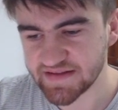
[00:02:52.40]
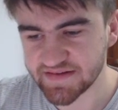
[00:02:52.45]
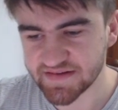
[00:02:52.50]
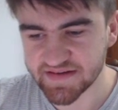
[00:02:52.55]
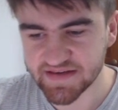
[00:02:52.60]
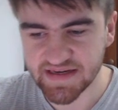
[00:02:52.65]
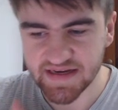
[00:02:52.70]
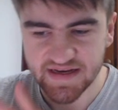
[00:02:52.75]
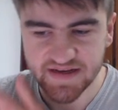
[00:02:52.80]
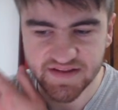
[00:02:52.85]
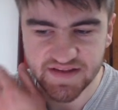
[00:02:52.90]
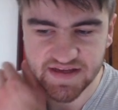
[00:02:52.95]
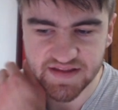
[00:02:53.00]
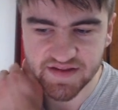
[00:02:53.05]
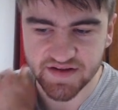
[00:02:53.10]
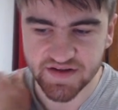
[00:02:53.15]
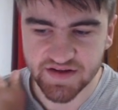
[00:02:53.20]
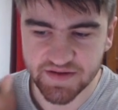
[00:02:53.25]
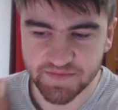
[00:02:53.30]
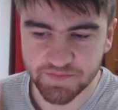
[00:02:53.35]
get
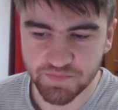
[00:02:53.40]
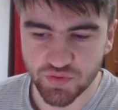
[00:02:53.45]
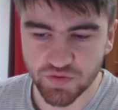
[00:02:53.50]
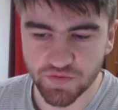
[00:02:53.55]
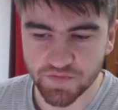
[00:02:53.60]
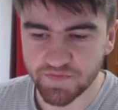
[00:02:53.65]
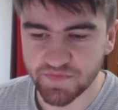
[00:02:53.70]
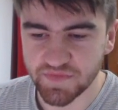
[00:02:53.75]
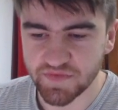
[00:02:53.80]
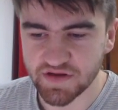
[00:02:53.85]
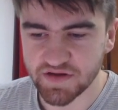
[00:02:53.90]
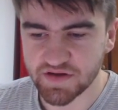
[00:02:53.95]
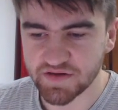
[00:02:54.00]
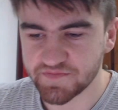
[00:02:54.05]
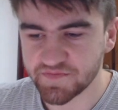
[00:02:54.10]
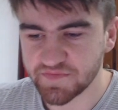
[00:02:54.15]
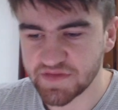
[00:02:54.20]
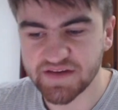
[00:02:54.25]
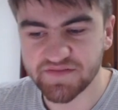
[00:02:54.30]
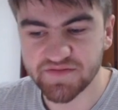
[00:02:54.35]
another and put
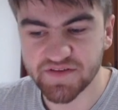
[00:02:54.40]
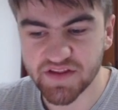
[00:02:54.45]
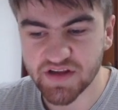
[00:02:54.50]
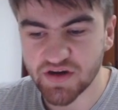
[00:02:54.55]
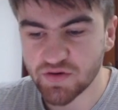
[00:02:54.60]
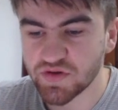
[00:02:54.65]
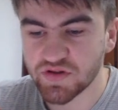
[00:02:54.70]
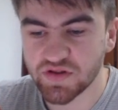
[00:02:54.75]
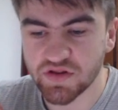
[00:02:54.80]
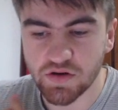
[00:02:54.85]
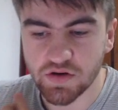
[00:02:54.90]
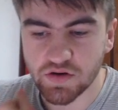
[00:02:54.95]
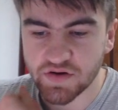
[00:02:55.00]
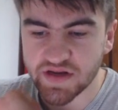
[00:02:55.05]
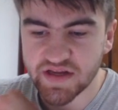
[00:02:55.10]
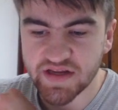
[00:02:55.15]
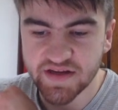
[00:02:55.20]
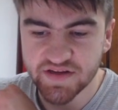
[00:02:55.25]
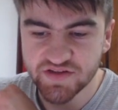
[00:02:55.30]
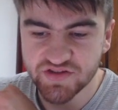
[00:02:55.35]
even Noah Long
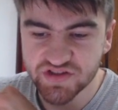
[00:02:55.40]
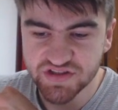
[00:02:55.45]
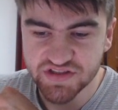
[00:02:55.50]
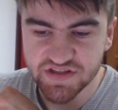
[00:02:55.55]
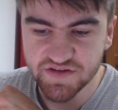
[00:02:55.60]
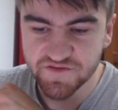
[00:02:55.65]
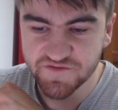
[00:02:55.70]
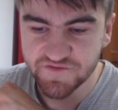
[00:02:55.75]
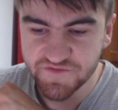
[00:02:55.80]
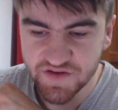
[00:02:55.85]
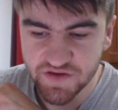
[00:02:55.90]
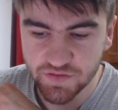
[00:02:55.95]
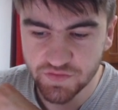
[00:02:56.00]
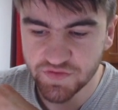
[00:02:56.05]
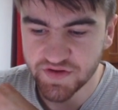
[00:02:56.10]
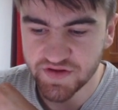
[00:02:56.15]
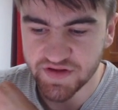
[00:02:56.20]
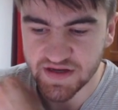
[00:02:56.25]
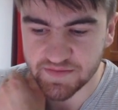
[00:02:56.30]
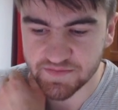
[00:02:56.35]
here just to fill
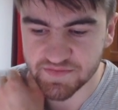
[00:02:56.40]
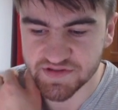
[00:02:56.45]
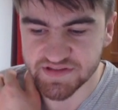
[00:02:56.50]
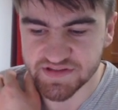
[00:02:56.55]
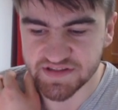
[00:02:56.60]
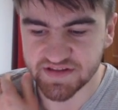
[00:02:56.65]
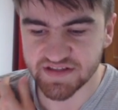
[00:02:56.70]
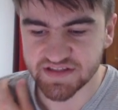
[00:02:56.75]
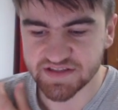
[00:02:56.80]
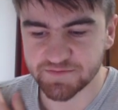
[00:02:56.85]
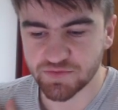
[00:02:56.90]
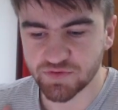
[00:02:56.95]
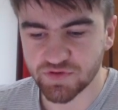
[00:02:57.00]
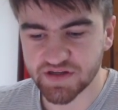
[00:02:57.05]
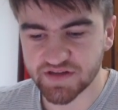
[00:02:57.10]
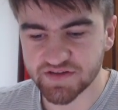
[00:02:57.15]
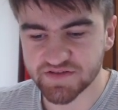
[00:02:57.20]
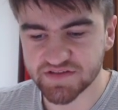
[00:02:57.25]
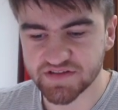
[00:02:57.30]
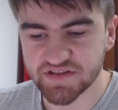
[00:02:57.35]
the numbers at this
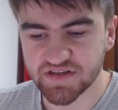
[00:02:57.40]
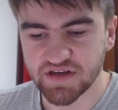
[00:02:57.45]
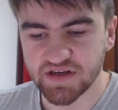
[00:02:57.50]
point,